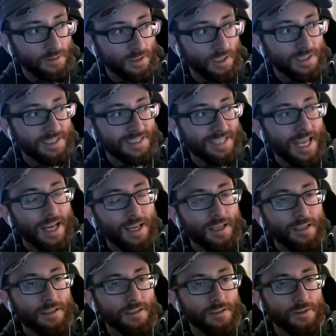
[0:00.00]

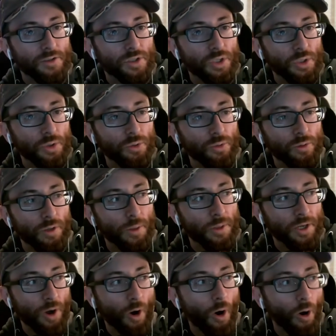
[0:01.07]
aesthetic to
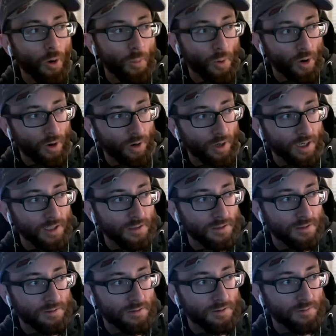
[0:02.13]
the armor
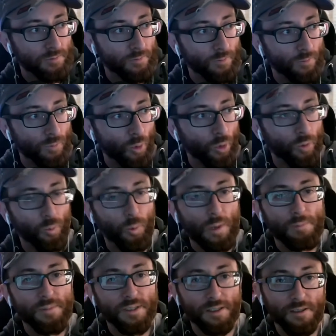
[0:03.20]
is more
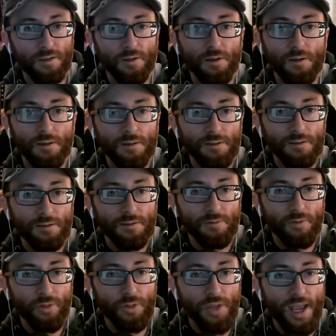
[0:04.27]
whimsical
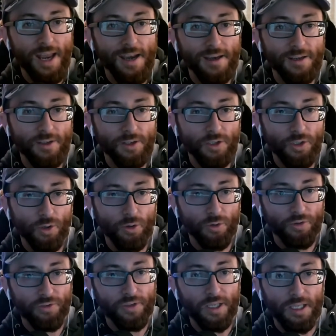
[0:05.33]
than you'll
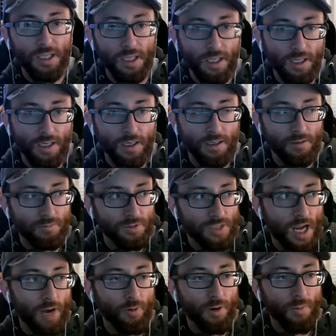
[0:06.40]
see in
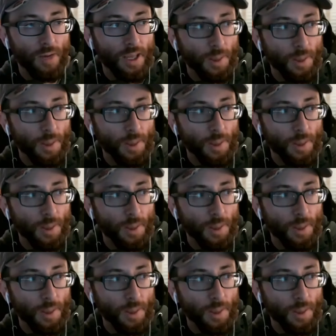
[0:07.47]
Skyrim. And